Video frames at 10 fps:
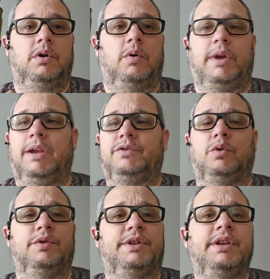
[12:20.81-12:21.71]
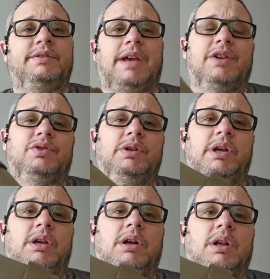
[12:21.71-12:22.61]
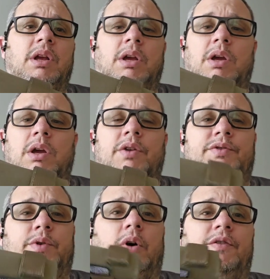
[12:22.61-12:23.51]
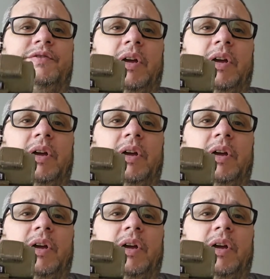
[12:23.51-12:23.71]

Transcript: Okay, so this actually solved